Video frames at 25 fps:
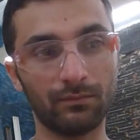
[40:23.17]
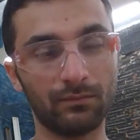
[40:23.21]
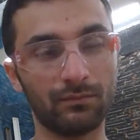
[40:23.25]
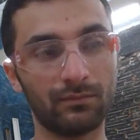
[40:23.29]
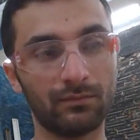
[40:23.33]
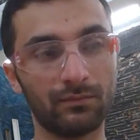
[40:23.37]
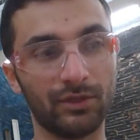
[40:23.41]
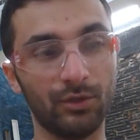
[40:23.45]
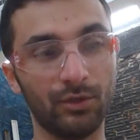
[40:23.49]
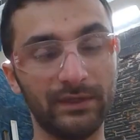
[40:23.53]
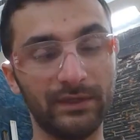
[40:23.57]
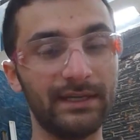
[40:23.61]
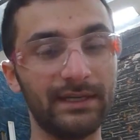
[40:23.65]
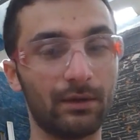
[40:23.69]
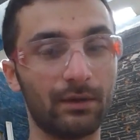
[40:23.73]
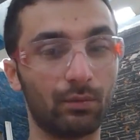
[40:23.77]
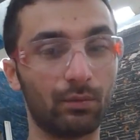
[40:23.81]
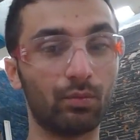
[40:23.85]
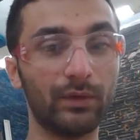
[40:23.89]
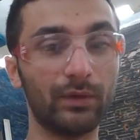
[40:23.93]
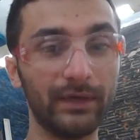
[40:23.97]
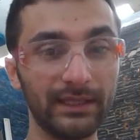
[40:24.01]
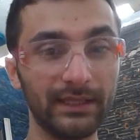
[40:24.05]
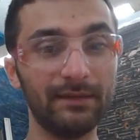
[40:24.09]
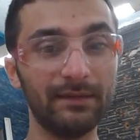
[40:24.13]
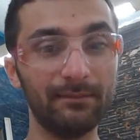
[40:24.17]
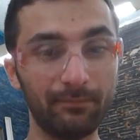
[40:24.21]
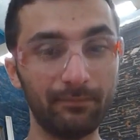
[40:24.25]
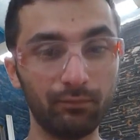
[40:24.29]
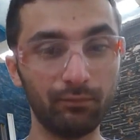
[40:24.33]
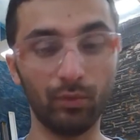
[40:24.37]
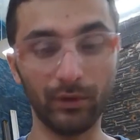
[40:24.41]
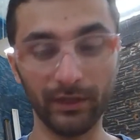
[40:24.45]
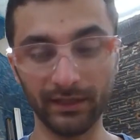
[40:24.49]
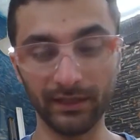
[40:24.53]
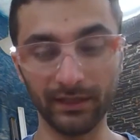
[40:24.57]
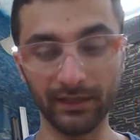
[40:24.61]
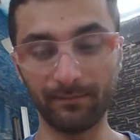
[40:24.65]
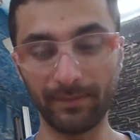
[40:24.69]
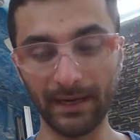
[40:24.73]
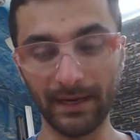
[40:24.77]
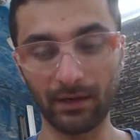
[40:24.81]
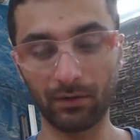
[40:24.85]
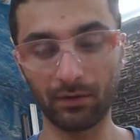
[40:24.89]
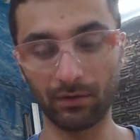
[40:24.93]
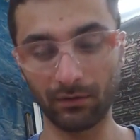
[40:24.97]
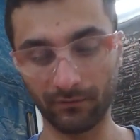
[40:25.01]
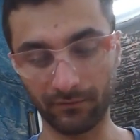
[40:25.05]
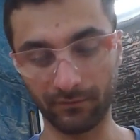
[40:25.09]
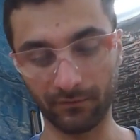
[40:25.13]
need a really, really
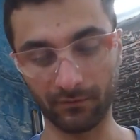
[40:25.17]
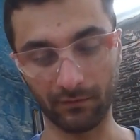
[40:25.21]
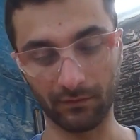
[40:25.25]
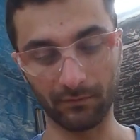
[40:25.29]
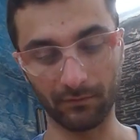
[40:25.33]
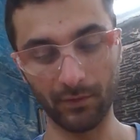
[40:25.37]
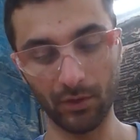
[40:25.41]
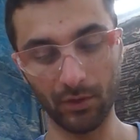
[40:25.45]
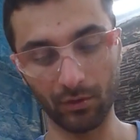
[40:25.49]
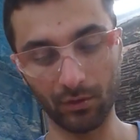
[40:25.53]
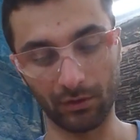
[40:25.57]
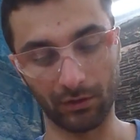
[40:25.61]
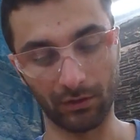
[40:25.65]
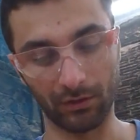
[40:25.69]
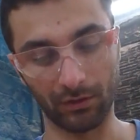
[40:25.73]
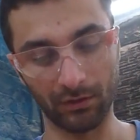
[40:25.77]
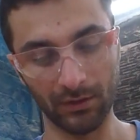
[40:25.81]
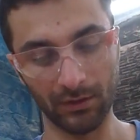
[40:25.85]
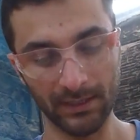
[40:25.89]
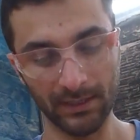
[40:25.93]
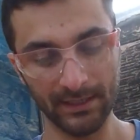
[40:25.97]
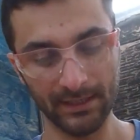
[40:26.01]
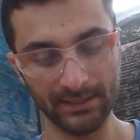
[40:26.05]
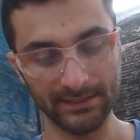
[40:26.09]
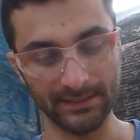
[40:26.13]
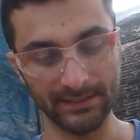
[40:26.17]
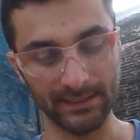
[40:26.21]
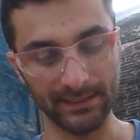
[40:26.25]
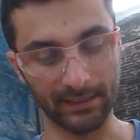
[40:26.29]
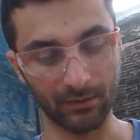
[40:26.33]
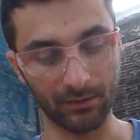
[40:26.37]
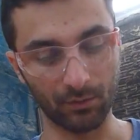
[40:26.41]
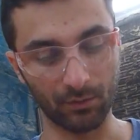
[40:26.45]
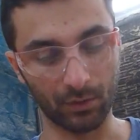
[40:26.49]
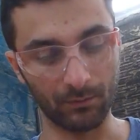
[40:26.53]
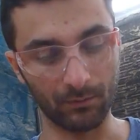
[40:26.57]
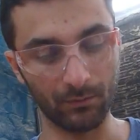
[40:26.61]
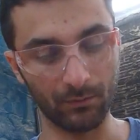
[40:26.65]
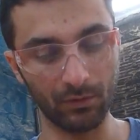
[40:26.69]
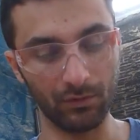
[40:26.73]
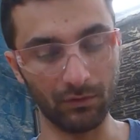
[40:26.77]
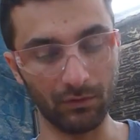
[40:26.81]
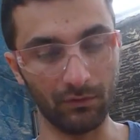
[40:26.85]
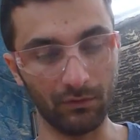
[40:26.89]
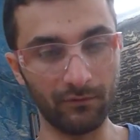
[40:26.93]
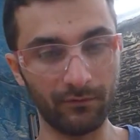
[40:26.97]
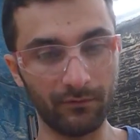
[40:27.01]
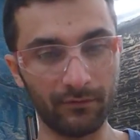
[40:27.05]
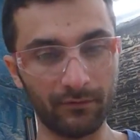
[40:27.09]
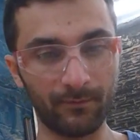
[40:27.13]
powerful motor to
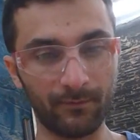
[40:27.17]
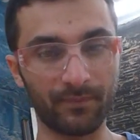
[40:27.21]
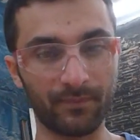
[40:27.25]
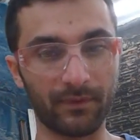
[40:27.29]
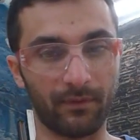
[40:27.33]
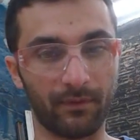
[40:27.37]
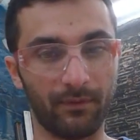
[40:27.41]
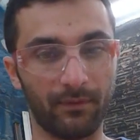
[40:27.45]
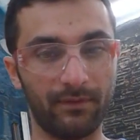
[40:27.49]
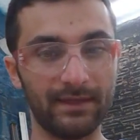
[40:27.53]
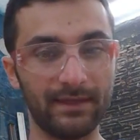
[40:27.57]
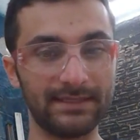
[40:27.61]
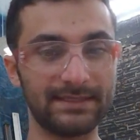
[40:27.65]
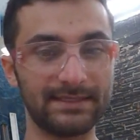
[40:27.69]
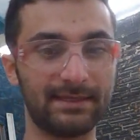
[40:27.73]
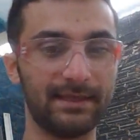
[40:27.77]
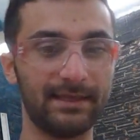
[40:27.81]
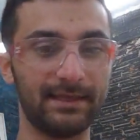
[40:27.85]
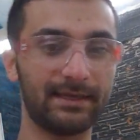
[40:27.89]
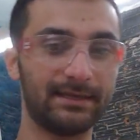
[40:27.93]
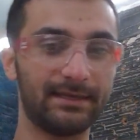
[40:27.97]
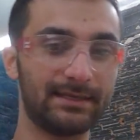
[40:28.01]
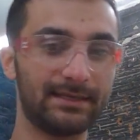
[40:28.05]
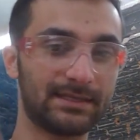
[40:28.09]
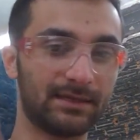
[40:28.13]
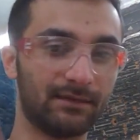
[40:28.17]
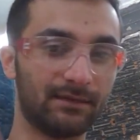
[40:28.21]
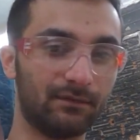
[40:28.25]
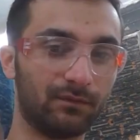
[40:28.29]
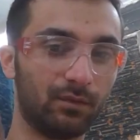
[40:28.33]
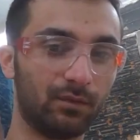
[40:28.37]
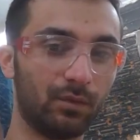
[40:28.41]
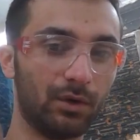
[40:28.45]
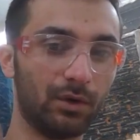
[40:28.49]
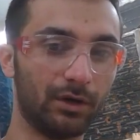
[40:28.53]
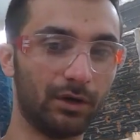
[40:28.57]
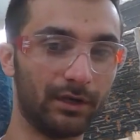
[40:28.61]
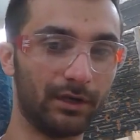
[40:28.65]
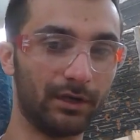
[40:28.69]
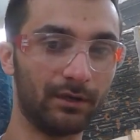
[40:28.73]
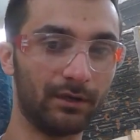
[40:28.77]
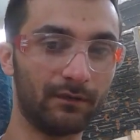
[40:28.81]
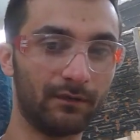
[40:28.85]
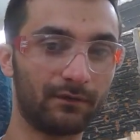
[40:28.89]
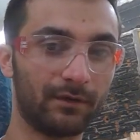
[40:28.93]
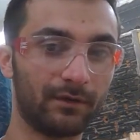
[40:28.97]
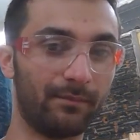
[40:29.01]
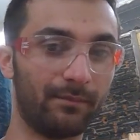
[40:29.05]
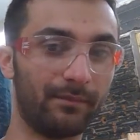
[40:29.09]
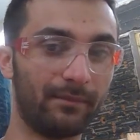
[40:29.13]
remove this thickness of wood
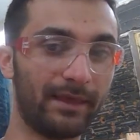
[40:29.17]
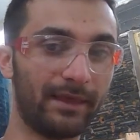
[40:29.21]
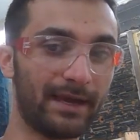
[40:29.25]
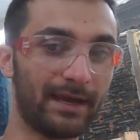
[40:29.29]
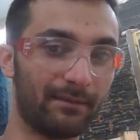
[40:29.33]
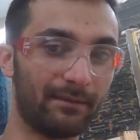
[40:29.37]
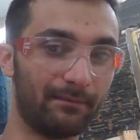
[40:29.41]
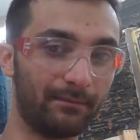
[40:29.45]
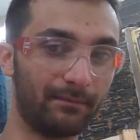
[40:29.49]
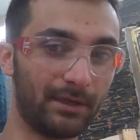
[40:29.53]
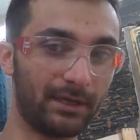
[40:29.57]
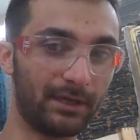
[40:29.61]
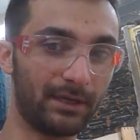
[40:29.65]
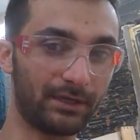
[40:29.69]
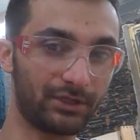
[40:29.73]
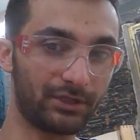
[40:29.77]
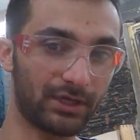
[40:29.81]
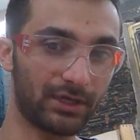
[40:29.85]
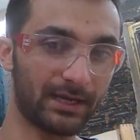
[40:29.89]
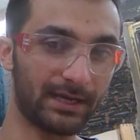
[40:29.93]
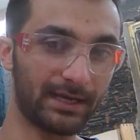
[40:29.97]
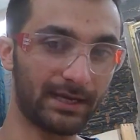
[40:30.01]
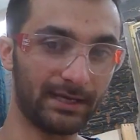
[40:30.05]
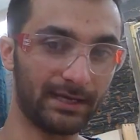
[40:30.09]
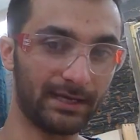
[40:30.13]
from that much height.